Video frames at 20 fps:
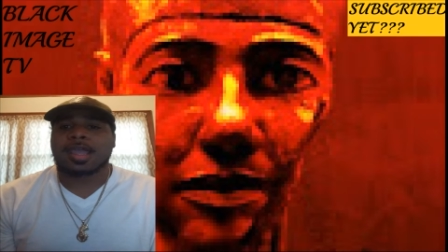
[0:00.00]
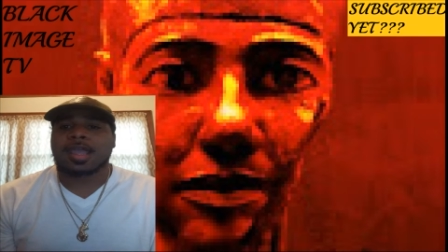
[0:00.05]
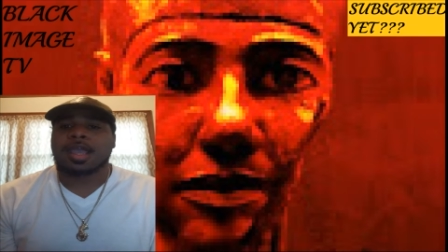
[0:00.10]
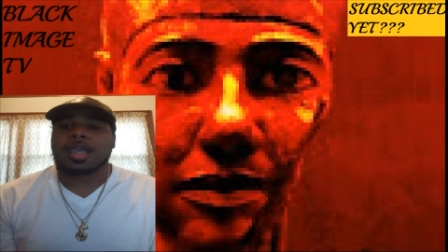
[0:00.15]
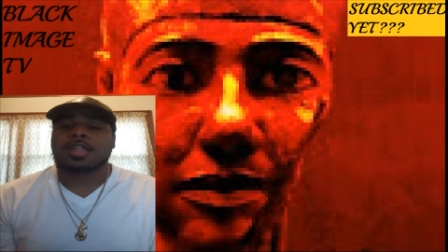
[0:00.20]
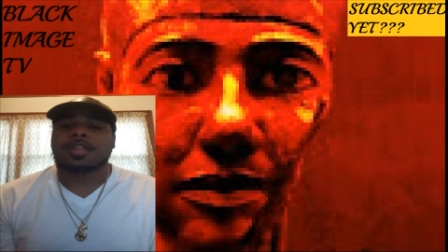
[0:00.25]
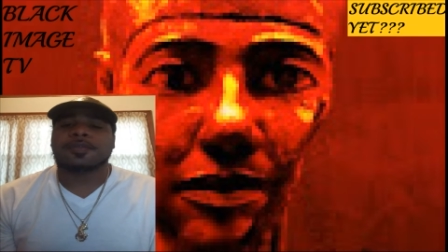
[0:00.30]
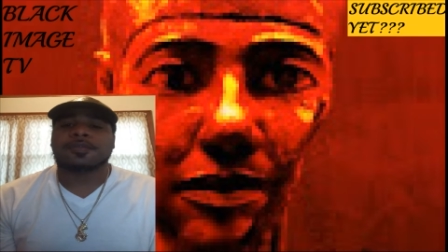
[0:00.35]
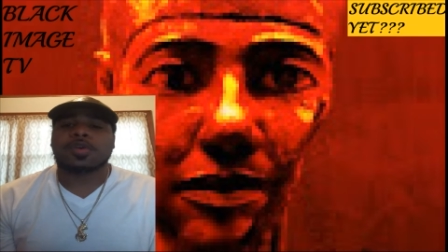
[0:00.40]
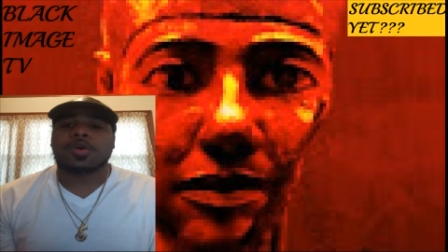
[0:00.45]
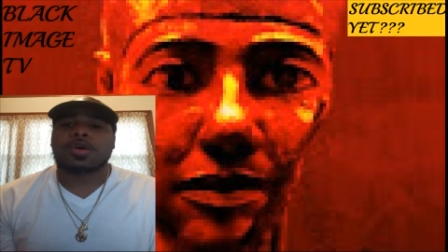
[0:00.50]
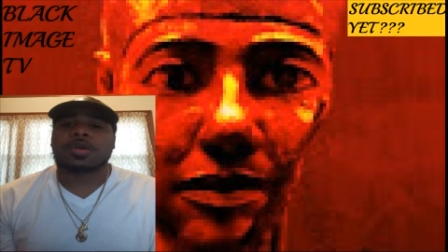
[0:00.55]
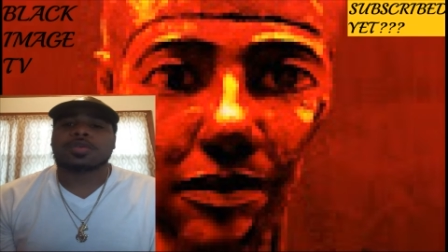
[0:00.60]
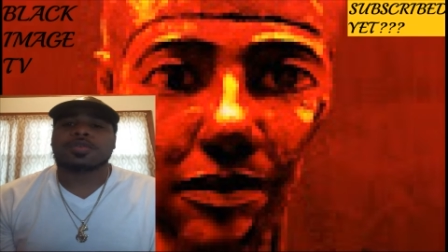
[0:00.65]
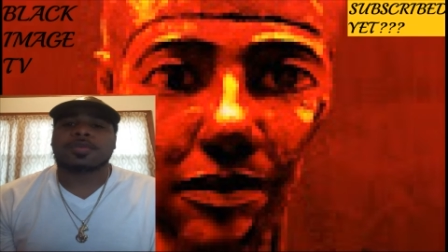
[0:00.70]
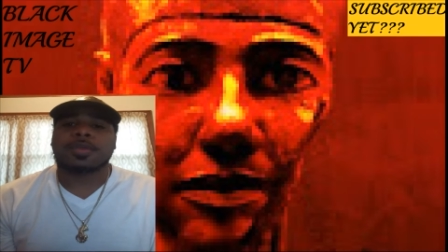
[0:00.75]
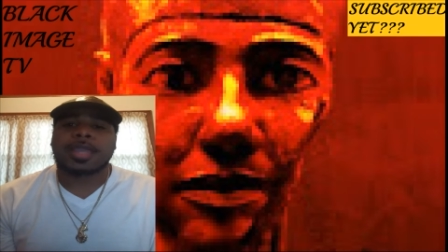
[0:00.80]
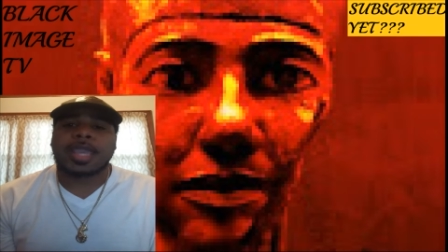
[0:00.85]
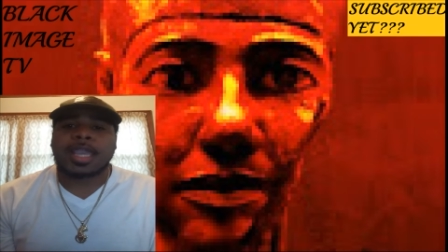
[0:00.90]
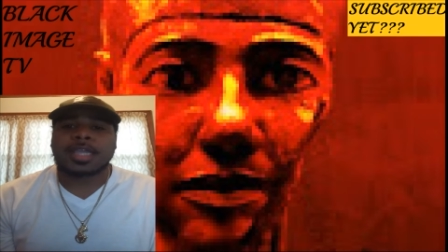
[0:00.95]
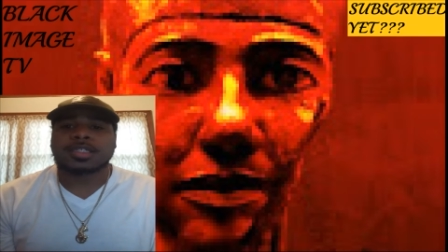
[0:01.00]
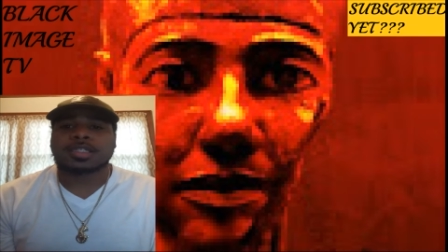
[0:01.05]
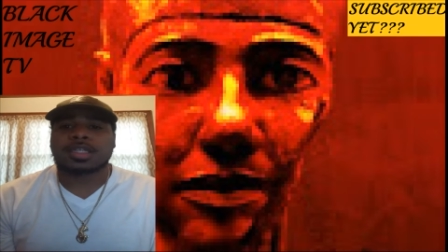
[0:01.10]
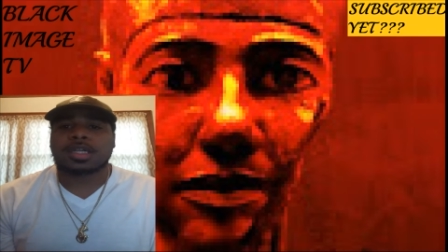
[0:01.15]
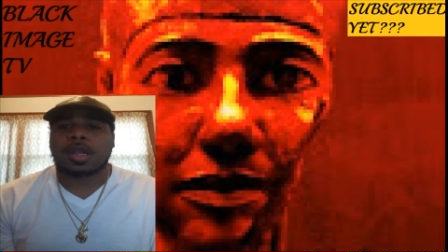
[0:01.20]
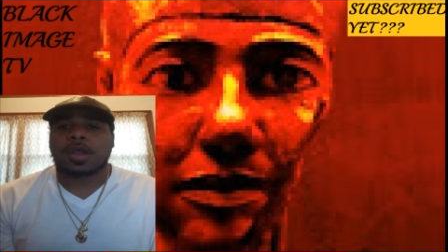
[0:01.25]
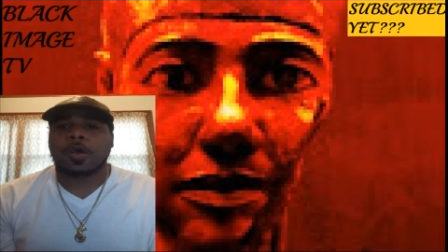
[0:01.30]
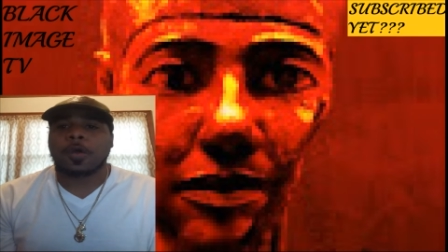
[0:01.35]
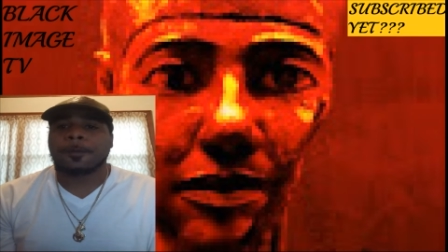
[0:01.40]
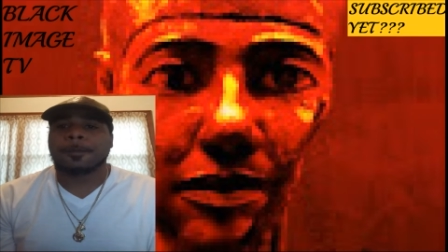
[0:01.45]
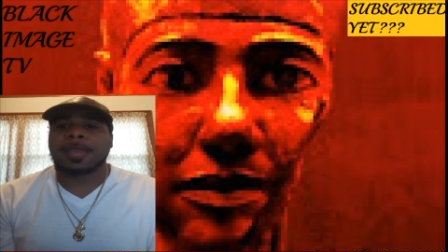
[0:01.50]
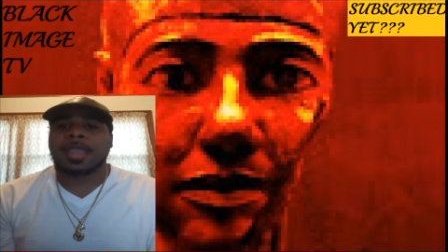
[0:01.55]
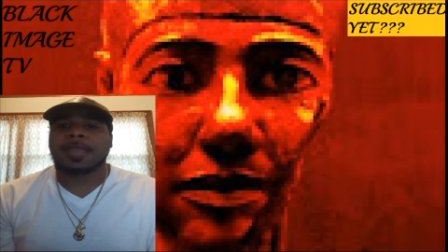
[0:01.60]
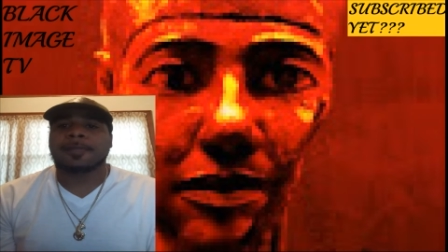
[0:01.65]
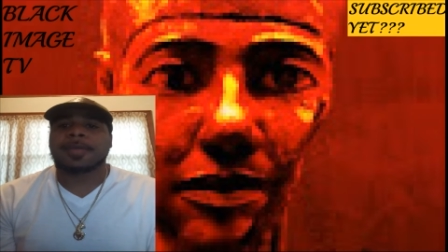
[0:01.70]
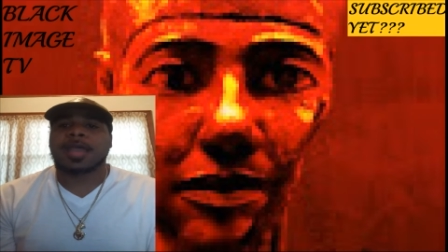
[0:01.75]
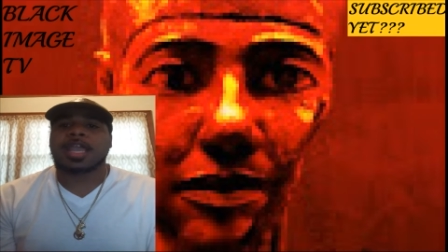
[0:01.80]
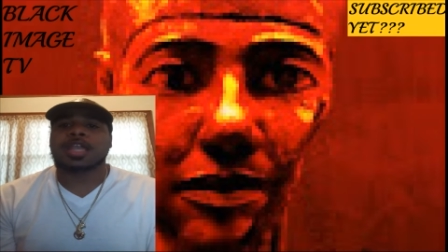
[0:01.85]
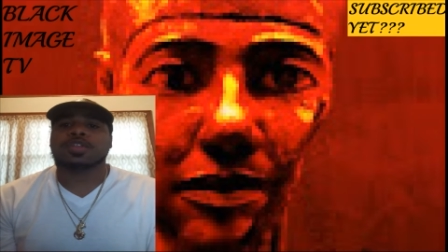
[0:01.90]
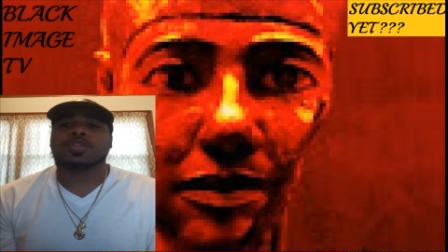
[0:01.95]
and of all creation. I hope
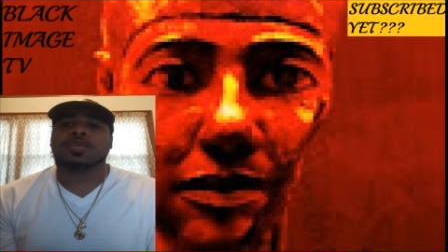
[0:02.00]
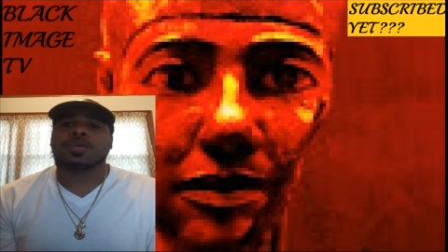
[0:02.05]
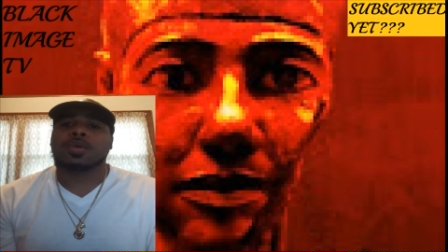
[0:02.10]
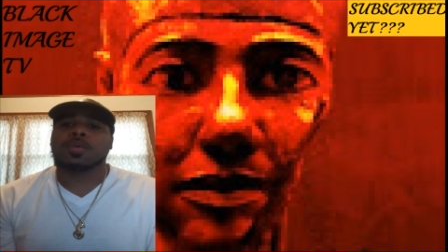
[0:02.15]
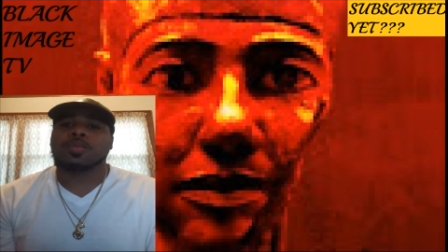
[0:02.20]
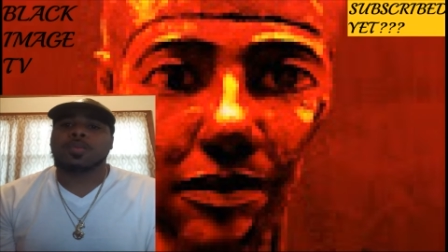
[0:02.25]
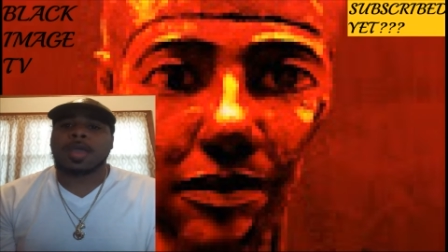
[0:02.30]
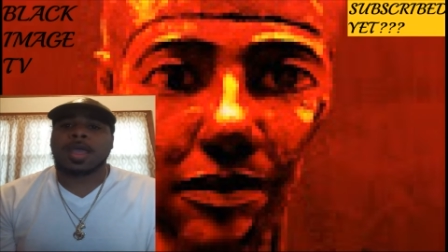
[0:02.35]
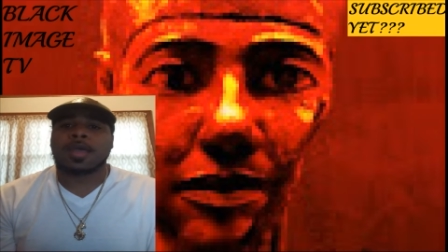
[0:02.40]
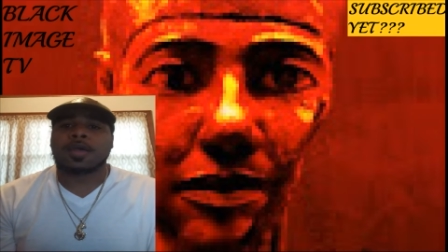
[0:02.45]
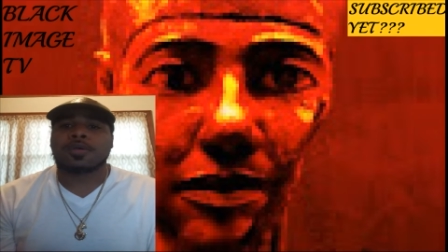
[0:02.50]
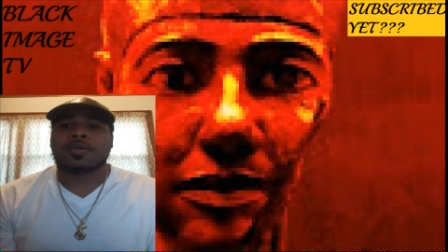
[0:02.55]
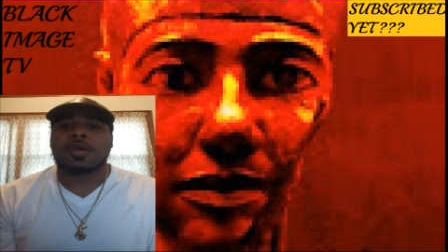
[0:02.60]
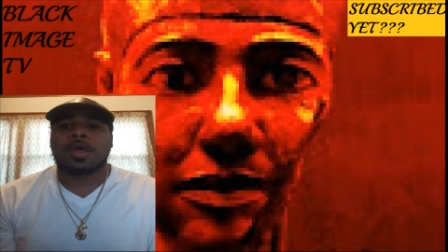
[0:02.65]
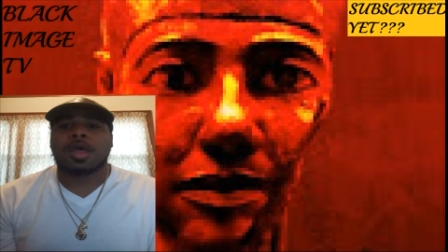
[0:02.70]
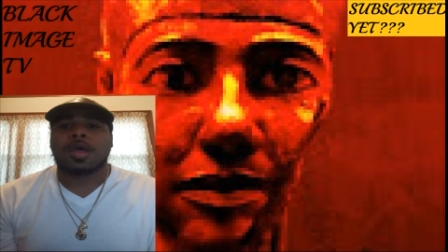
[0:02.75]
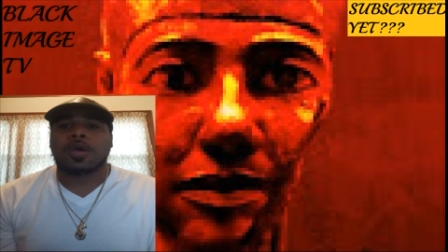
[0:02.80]
everybody doing well.